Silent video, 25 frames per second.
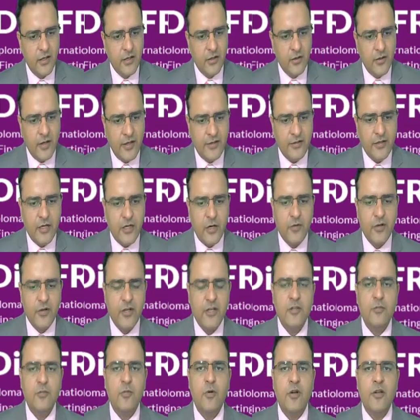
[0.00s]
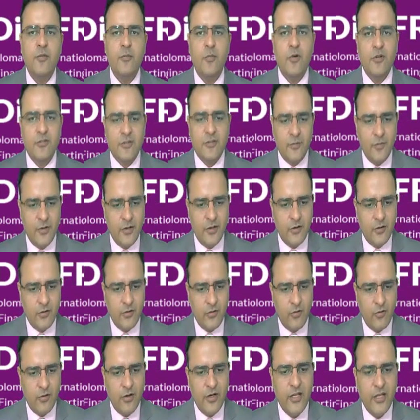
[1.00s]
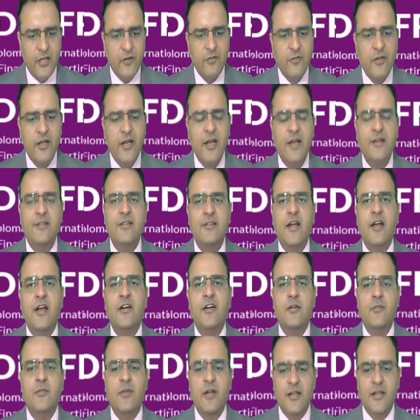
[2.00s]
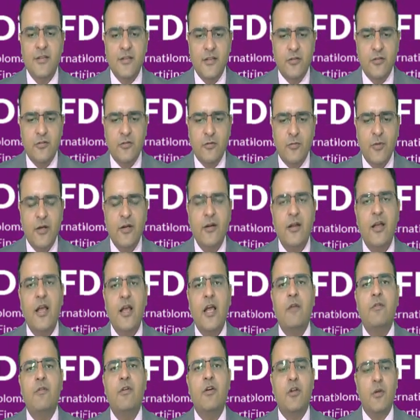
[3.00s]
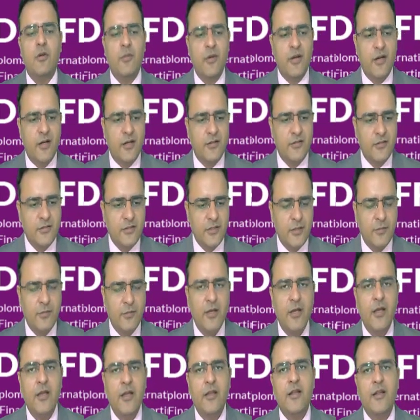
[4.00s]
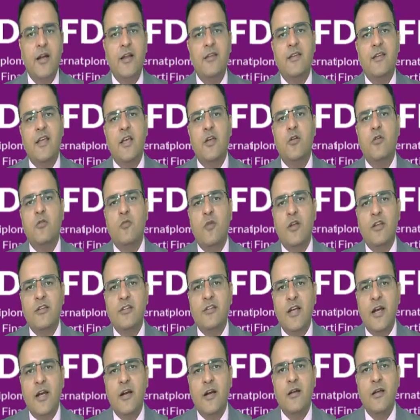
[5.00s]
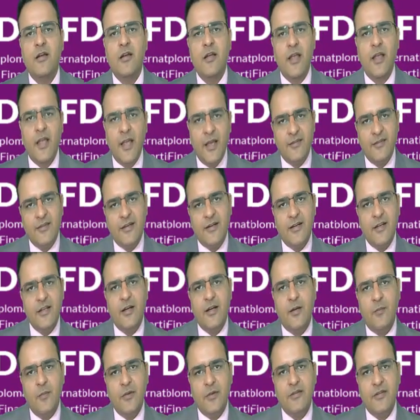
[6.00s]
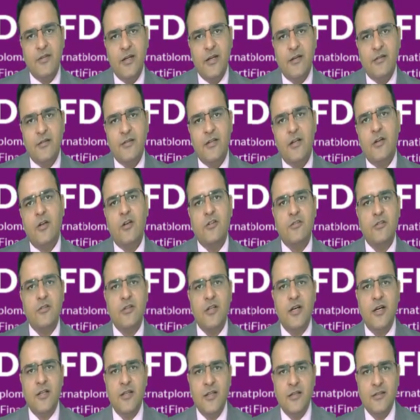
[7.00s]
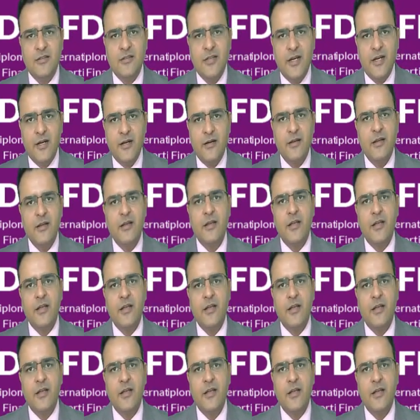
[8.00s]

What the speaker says: Hedge accounting is possible only if the hedged item and hedging instrument have economic relationship. That is, gain on one side exactly compensates the loss on the other side.